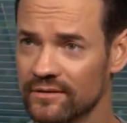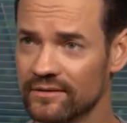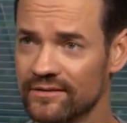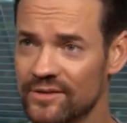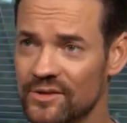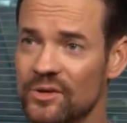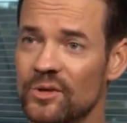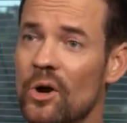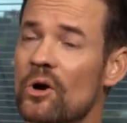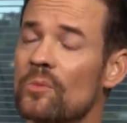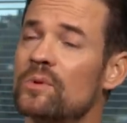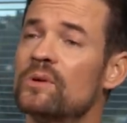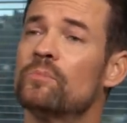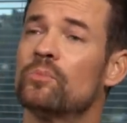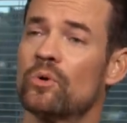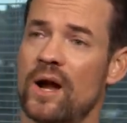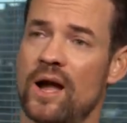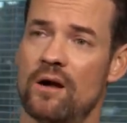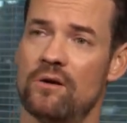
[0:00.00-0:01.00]
you can all be
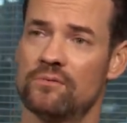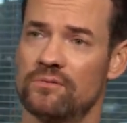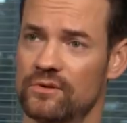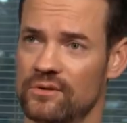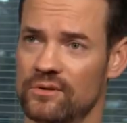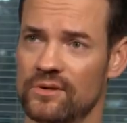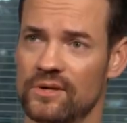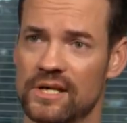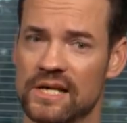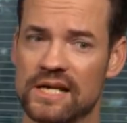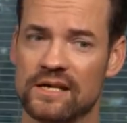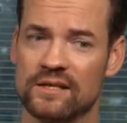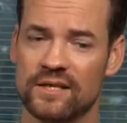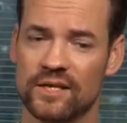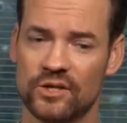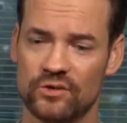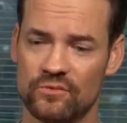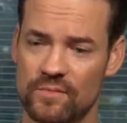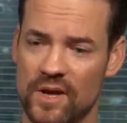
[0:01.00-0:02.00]
proud
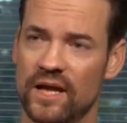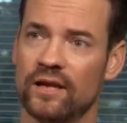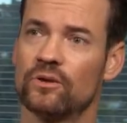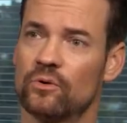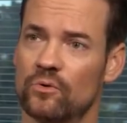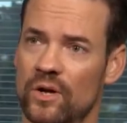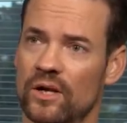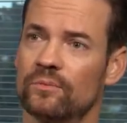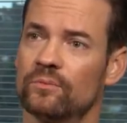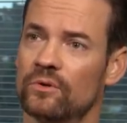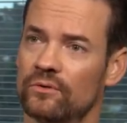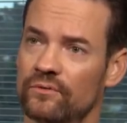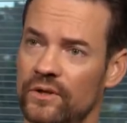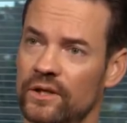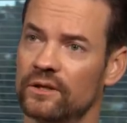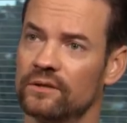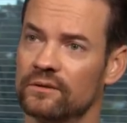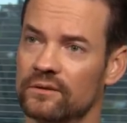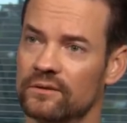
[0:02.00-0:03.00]
that you made a great movie.